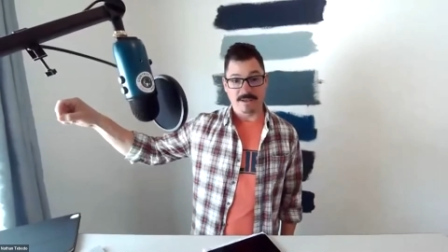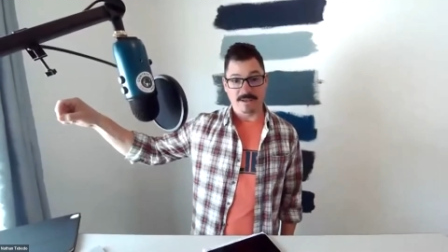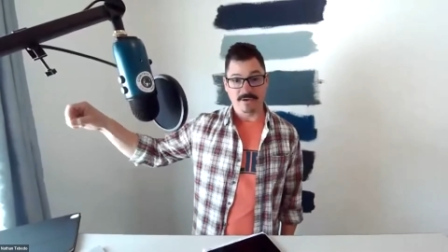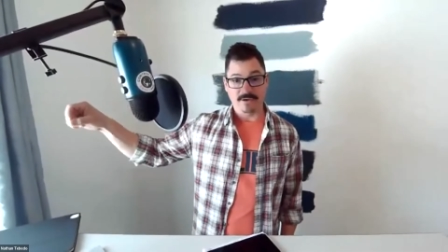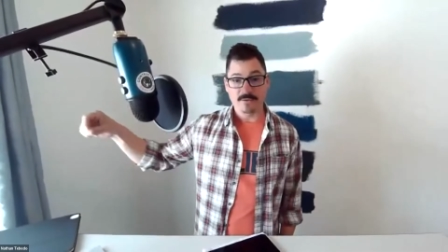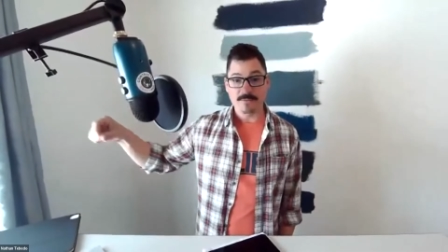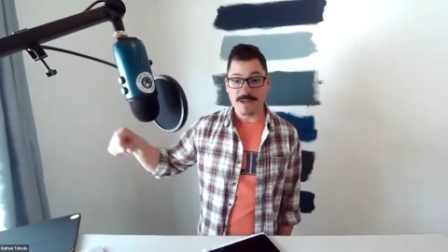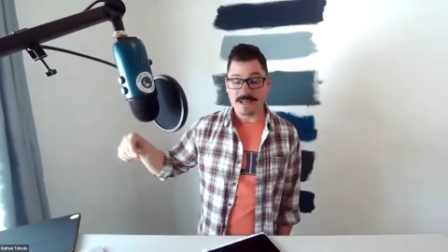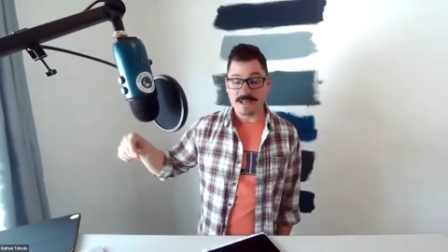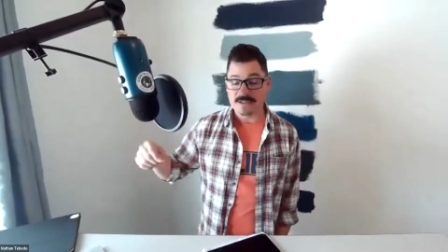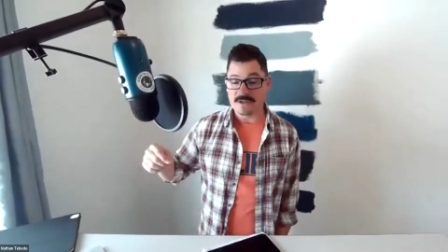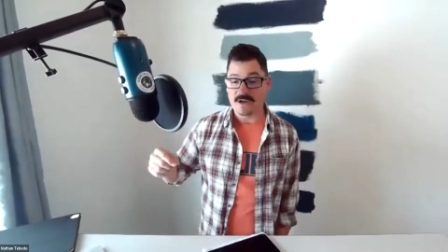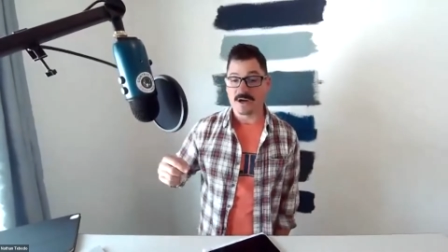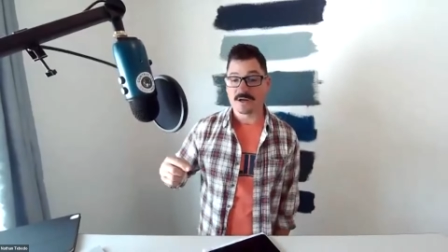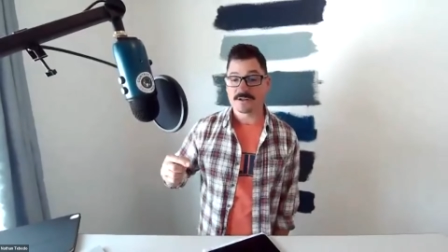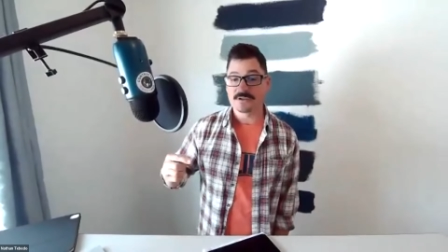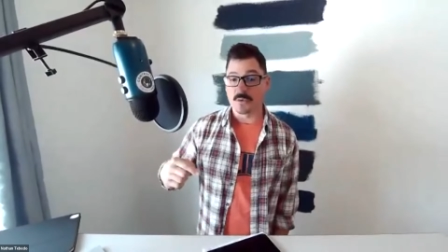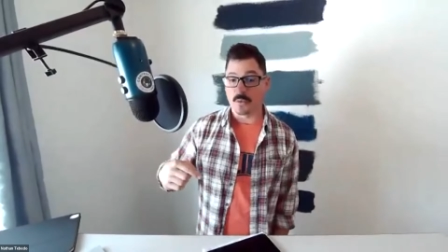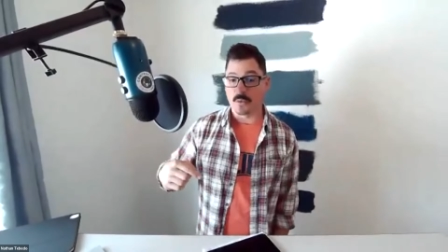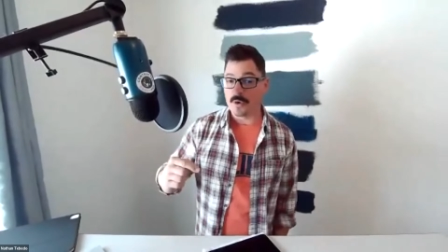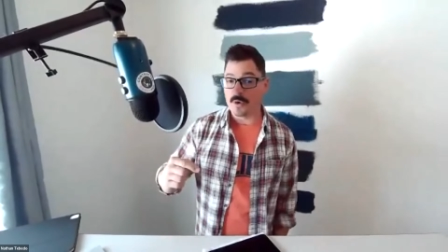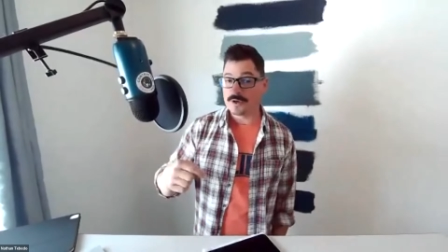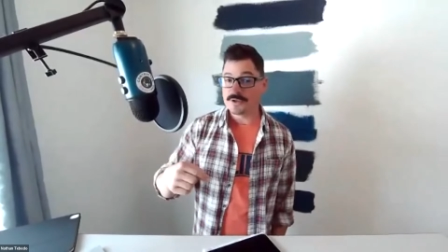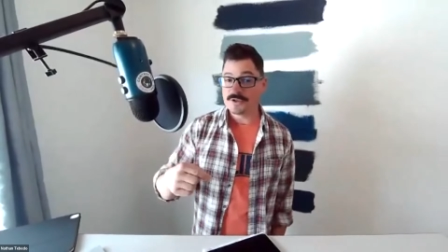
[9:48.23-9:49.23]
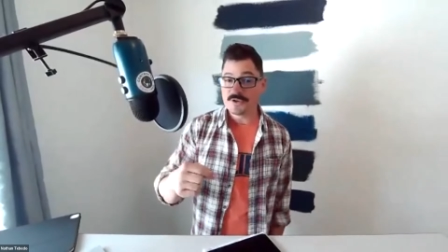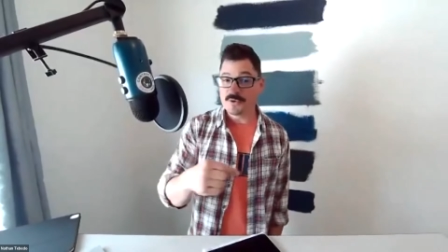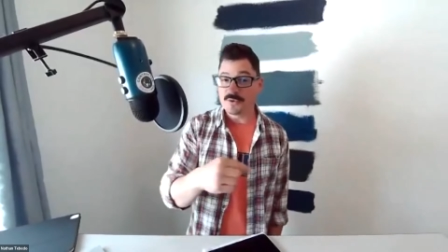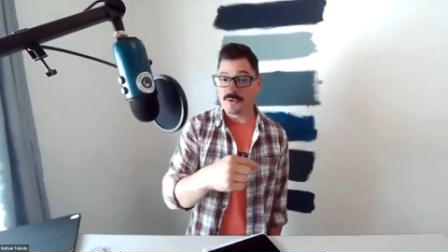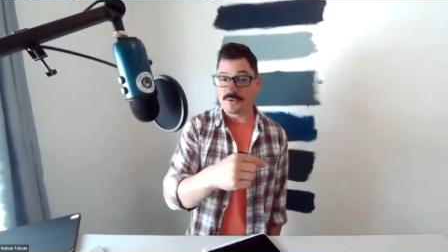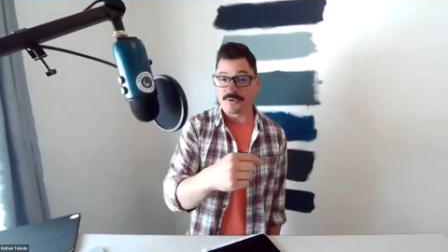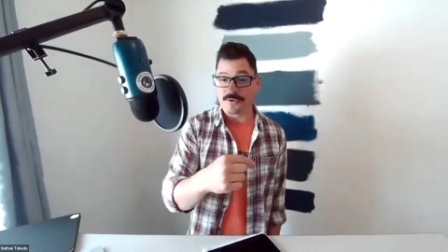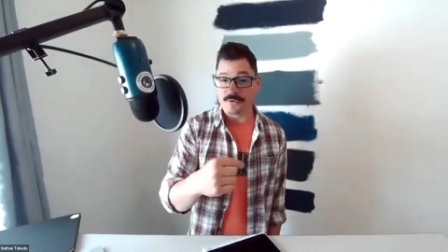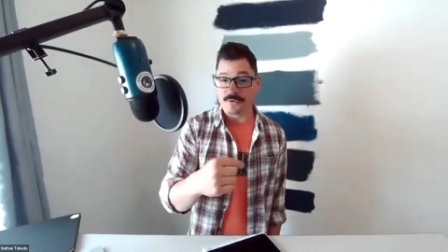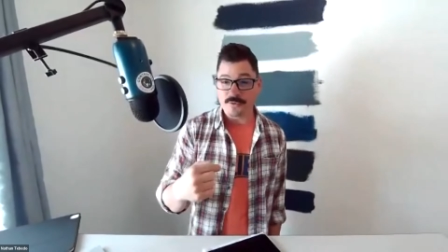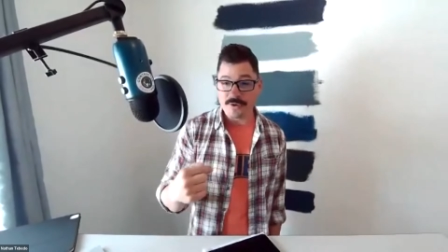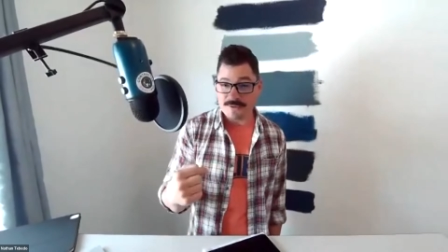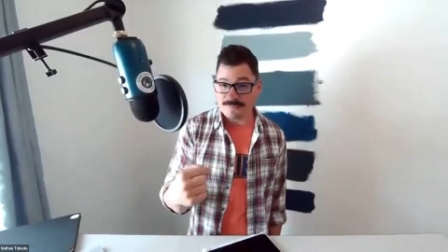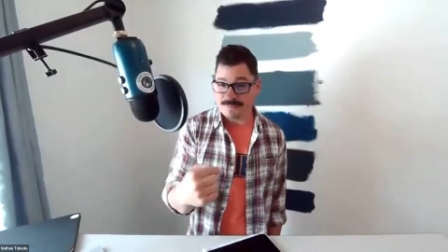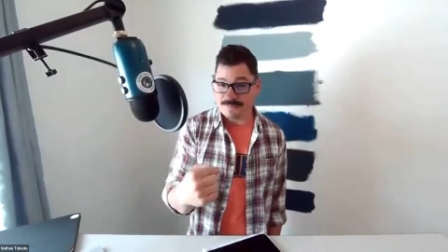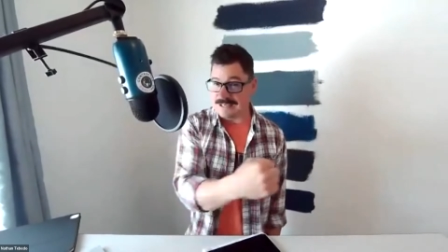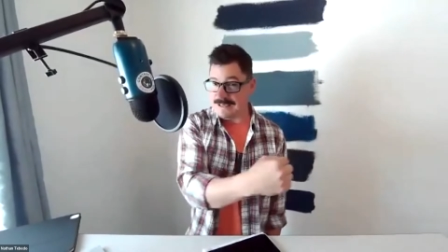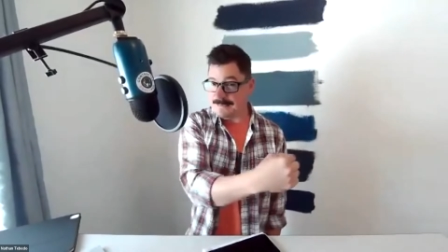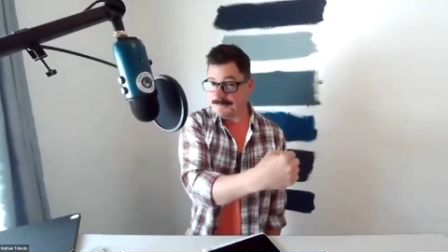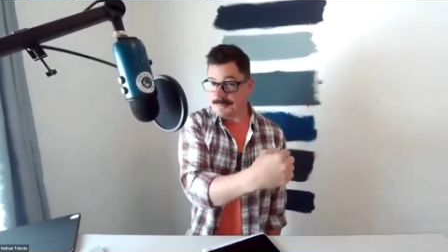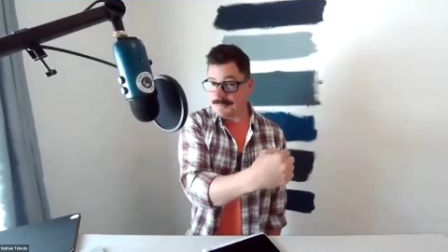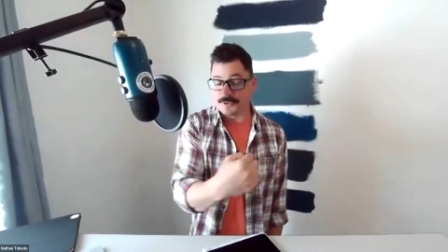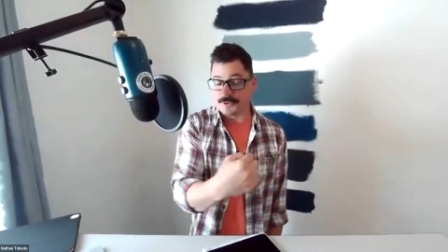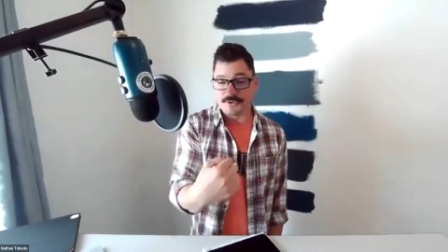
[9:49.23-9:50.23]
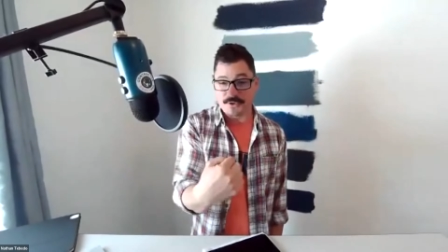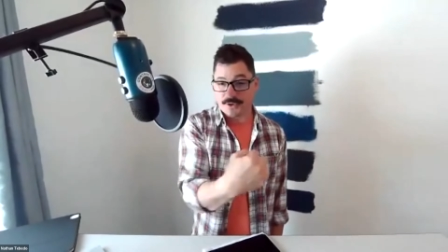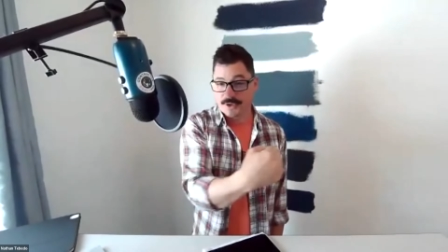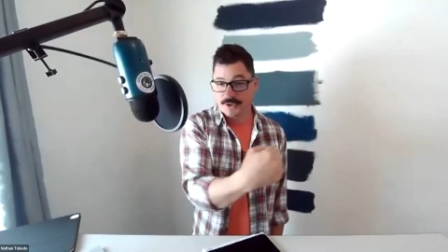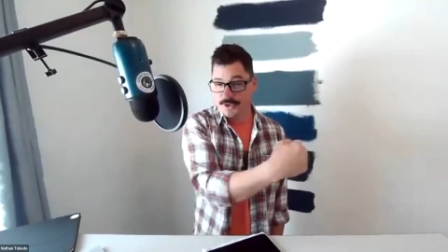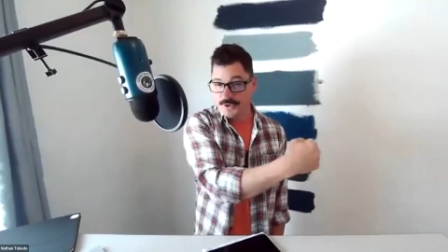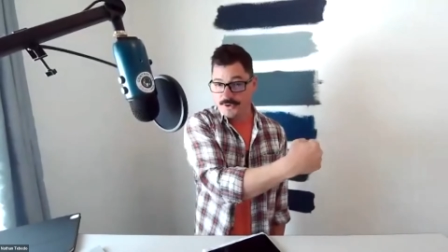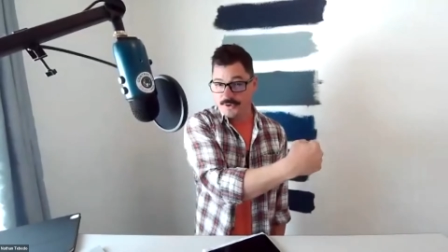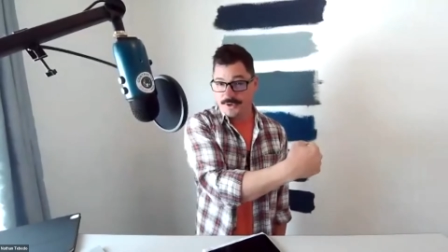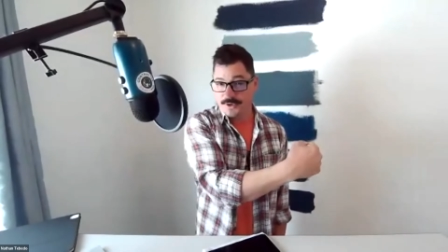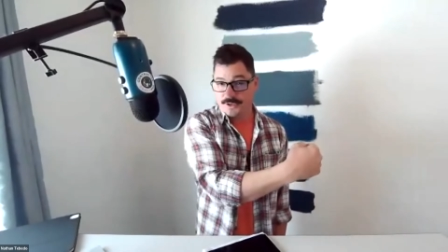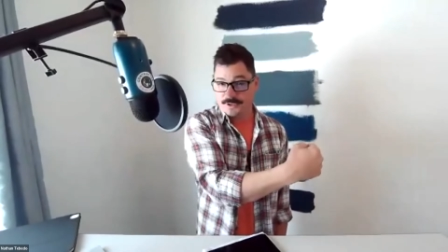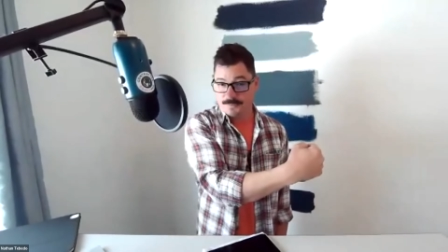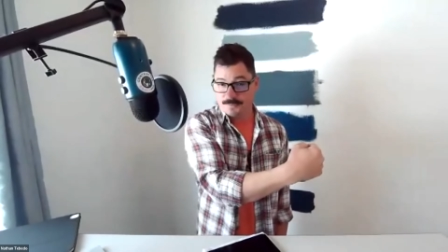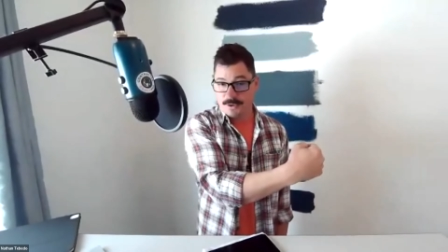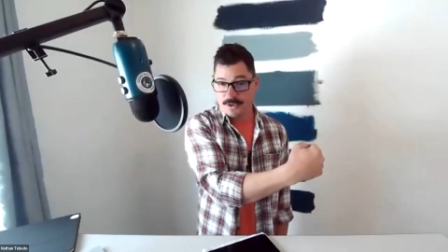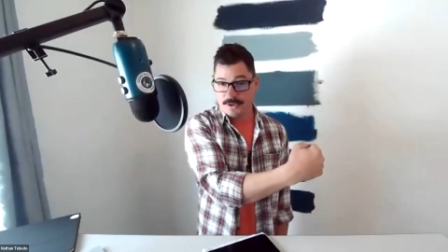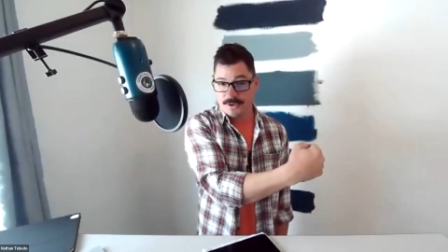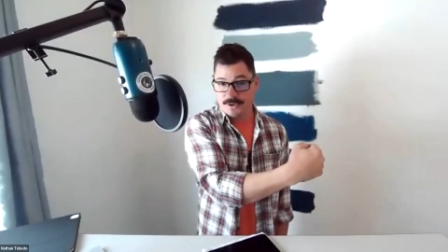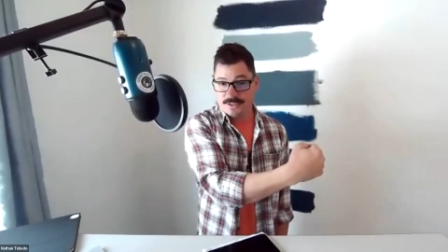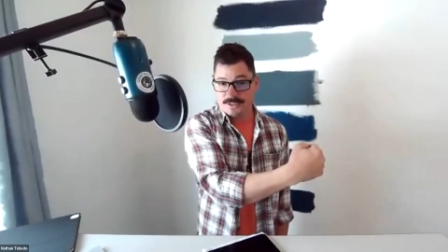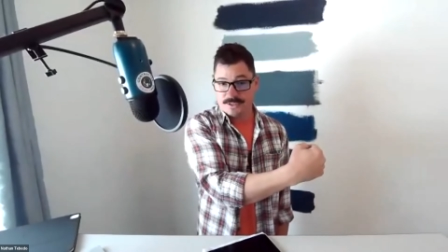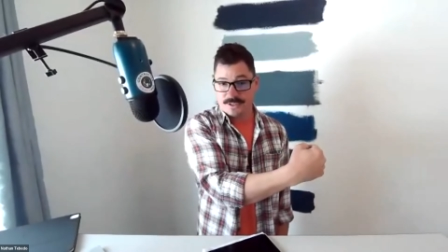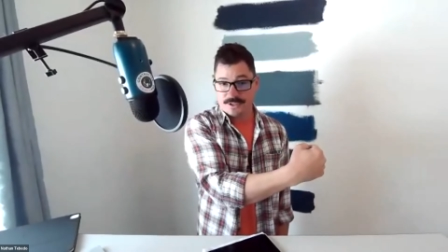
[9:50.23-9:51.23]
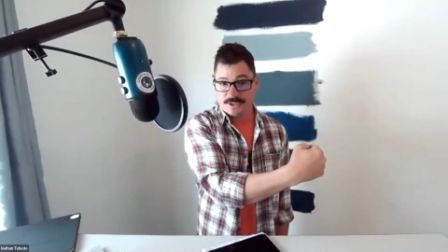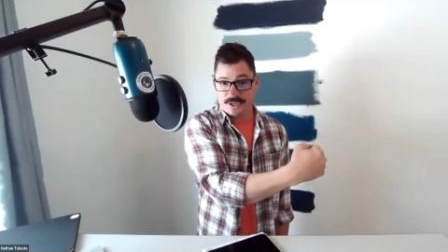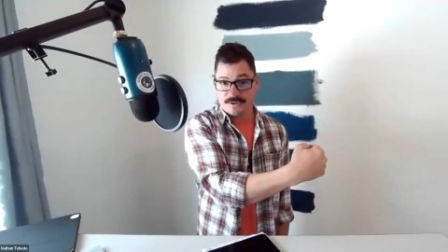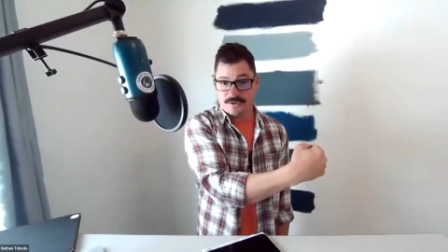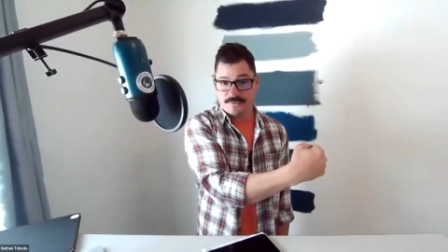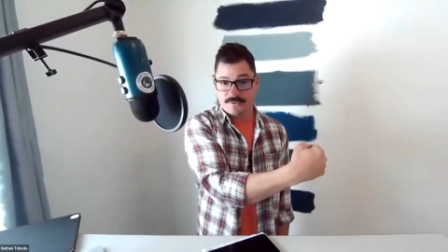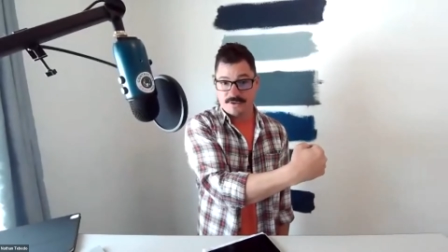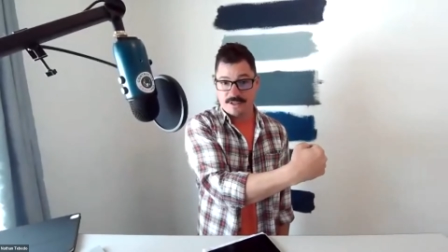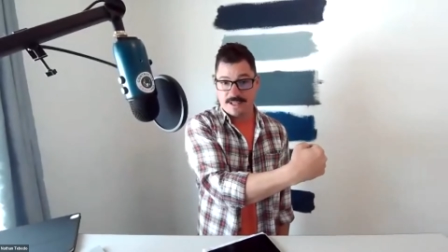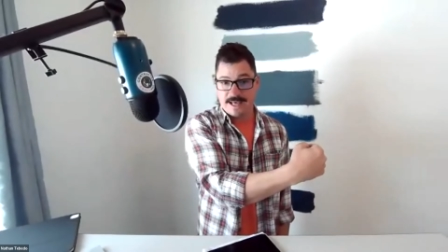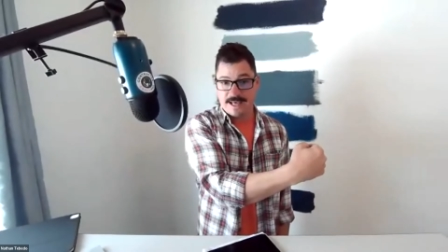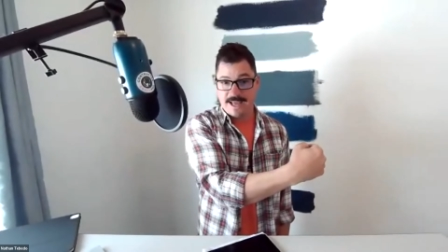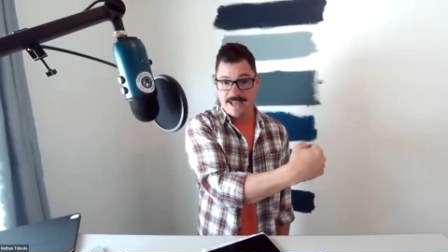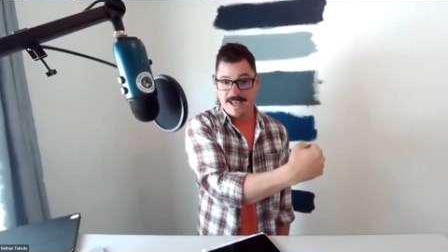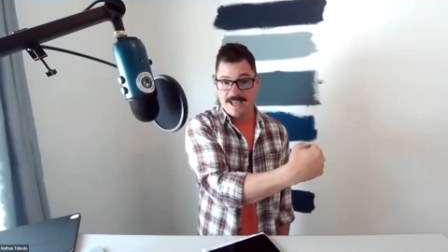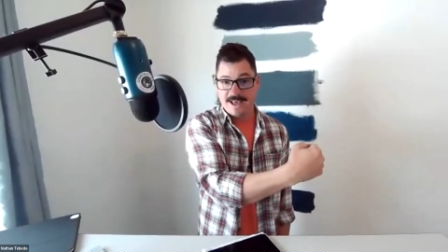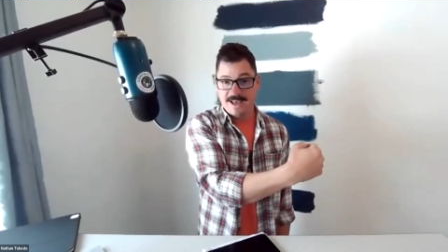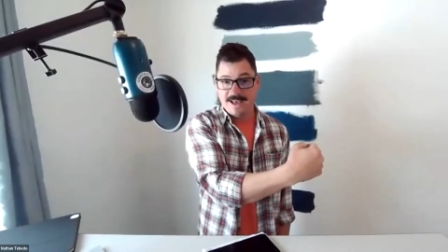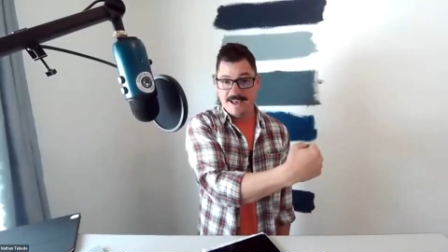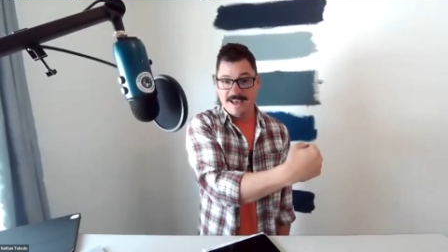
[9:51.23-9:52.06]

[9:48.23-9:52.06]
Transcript: you may talk to 1, 2, or 3 people during your experience at Chick-fil-A,